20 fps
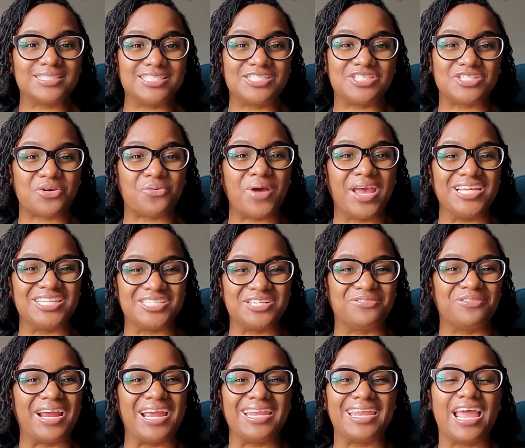situation
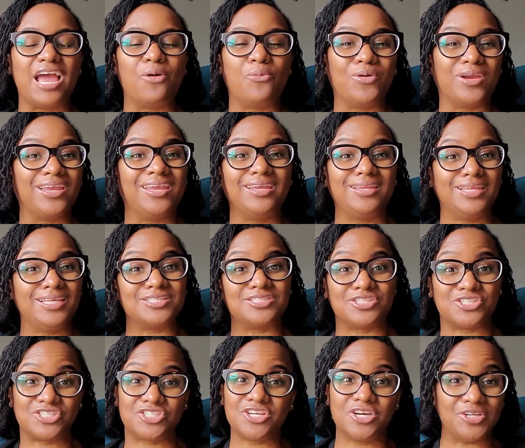right now where he needs
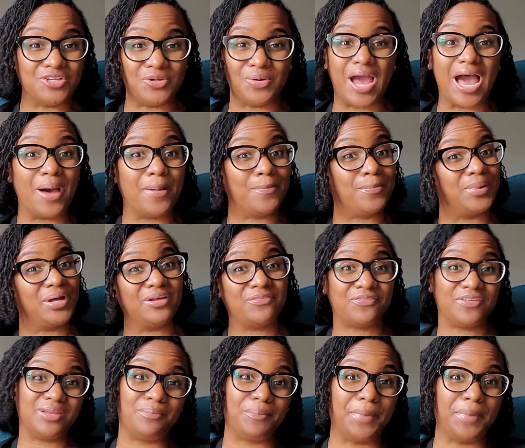to show you how buff